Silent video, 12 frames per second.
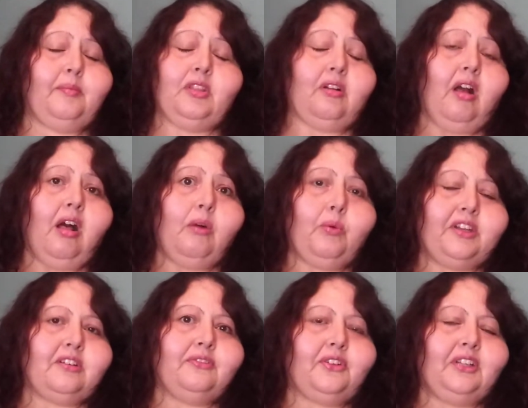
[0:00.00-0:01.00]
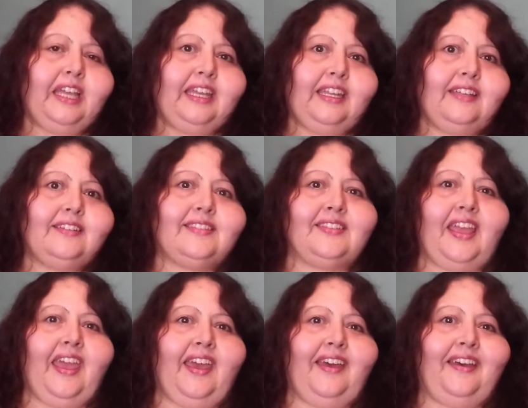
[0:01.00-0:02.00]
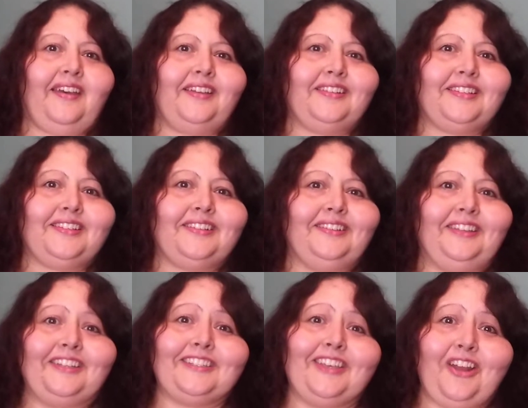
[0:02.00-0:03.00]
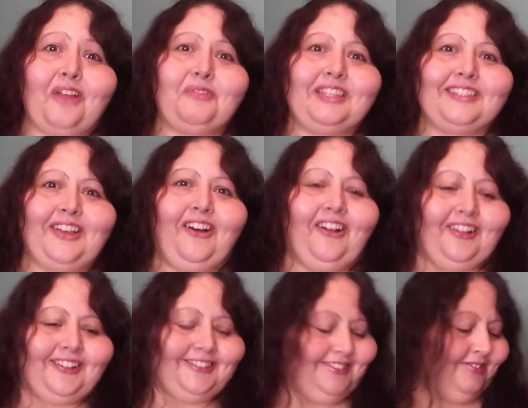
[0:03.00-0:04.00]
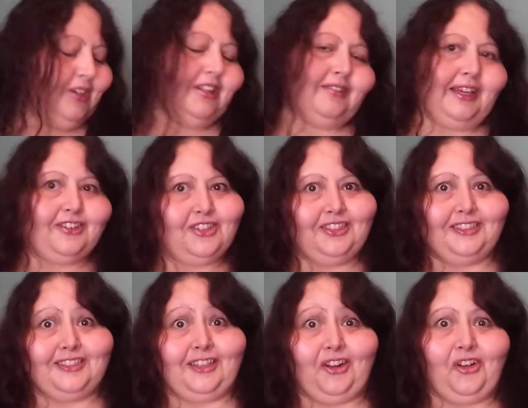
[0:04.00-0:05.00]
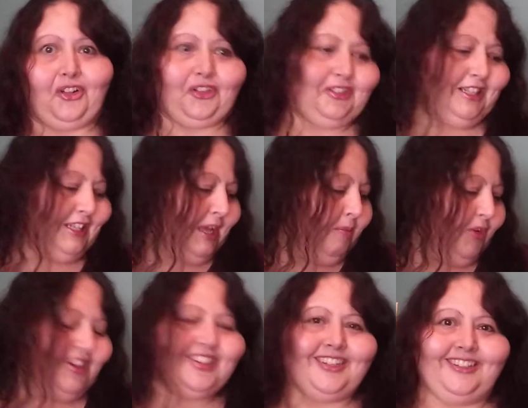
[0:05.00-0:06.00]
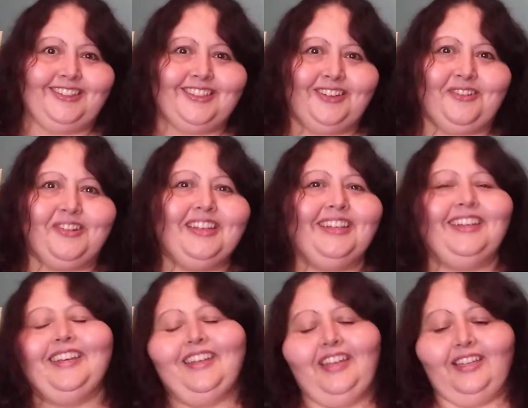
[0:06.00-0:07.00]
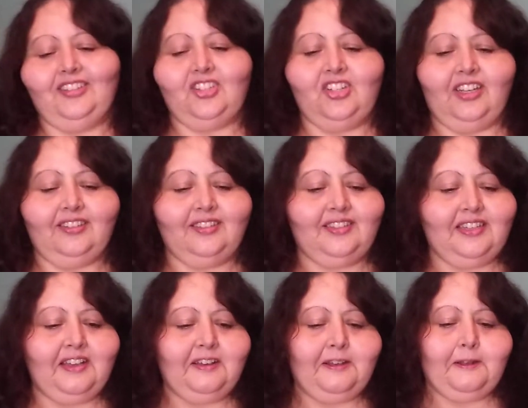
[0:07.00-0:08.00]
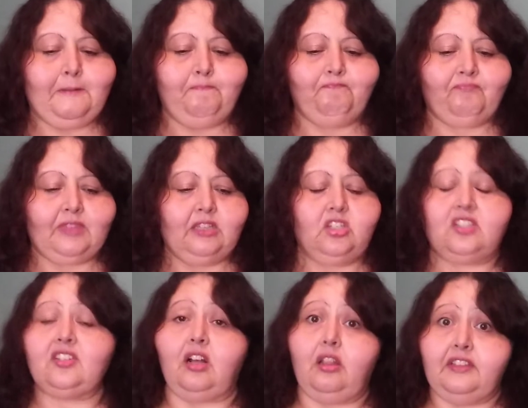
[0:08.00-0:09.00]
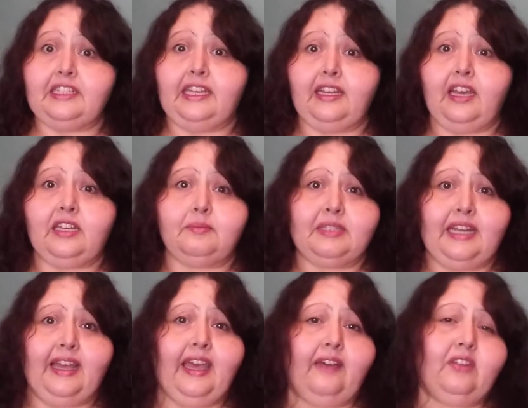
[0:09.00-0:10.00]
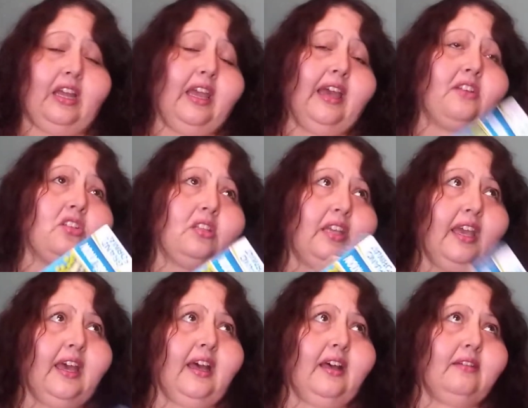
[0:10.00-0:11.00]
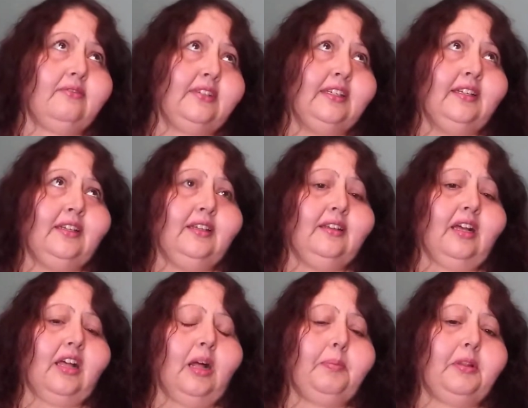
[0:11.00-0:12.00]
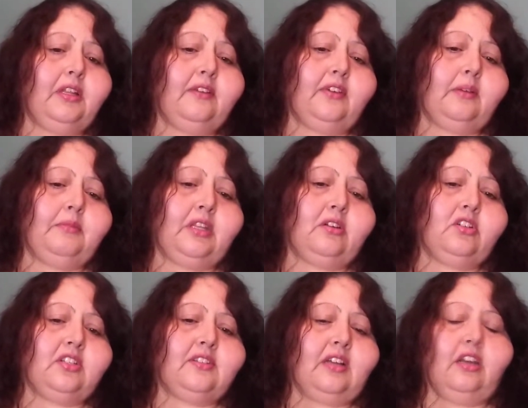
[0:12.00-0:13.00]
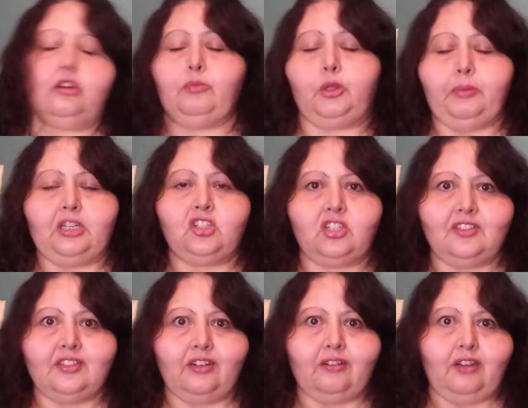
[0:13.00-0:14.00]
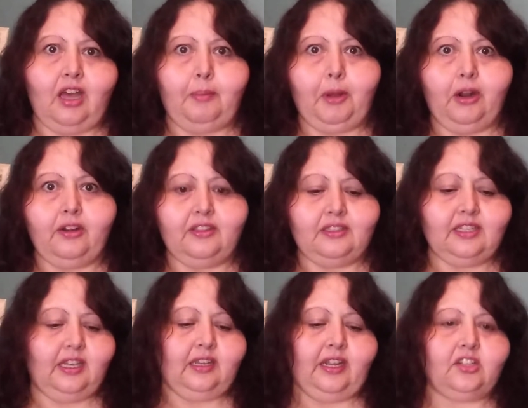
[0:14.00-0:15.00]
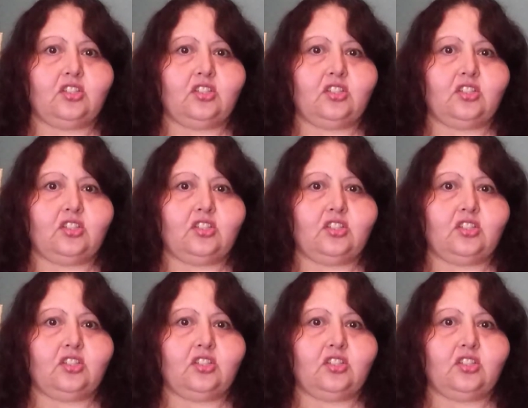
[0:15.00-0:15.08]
They're all wonderful ladies, and let's get on with this haul. Well, actually, it's not a haul, collaboration. So it's just all the 10 items that I have, and I actually have a couple of them that are just honorable mentions that are not part of the 10.